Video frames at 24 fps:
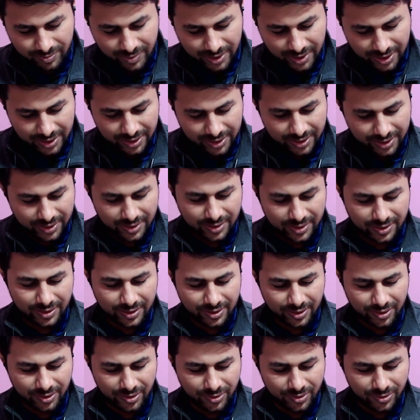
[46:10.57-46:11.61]
plus
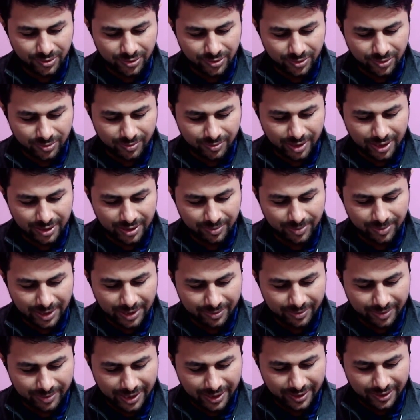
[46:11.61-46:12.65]
Q2
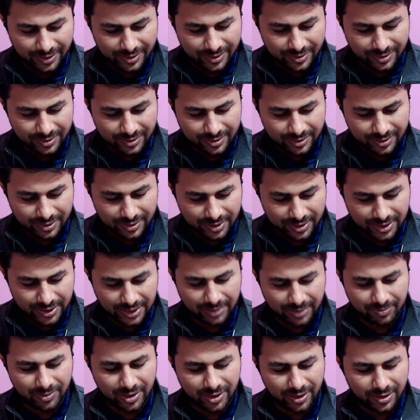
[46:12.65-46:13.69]
multiplied by
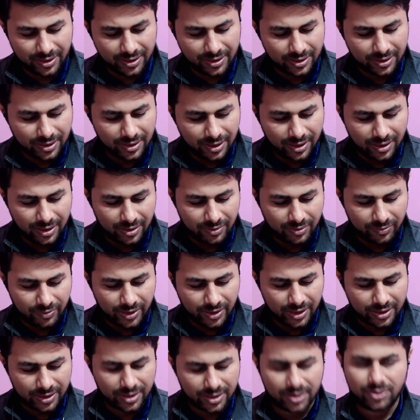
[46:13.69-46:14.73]
same thing,
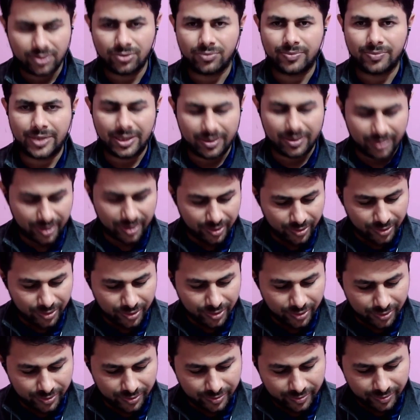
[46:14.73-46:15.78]
work done to bring
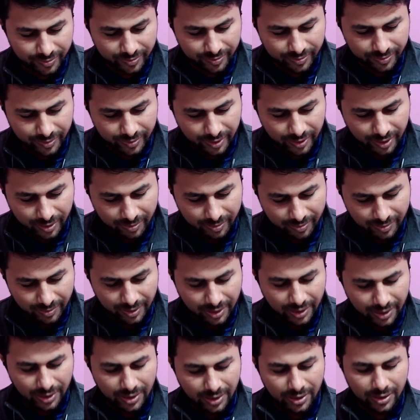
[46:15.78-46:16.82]
Q2 from
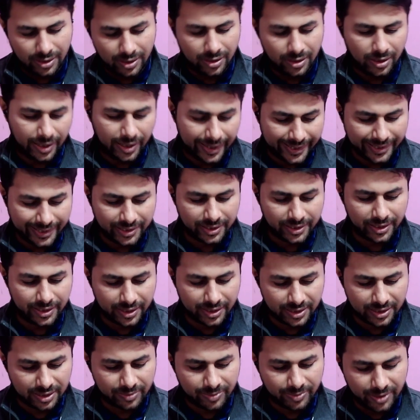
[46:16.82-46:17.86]
again the
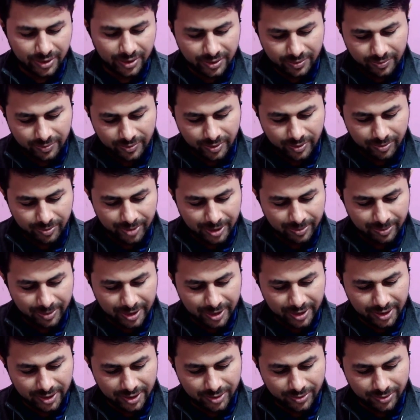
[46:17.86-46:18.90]
electric field from
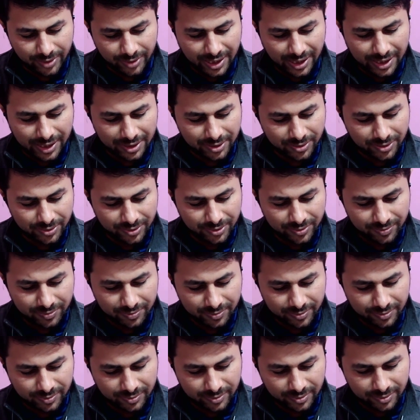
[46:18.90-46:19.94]
infinity to R2
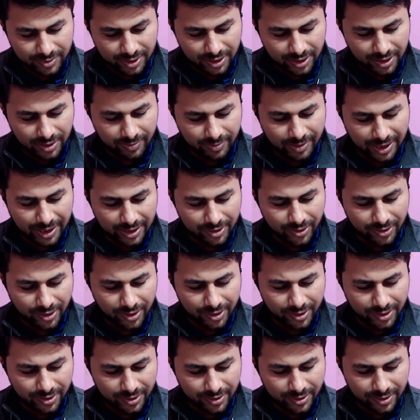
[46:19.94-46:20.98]
E bar
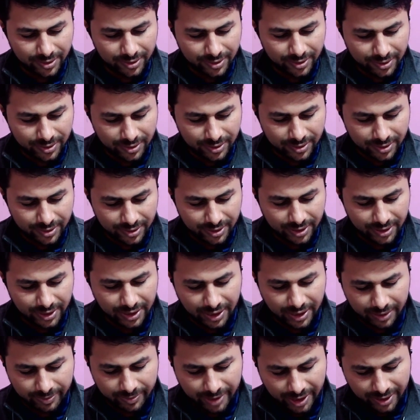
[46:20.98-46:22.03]
dot
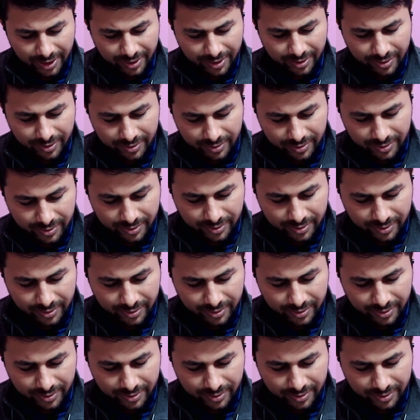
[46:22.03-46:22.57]
dr bar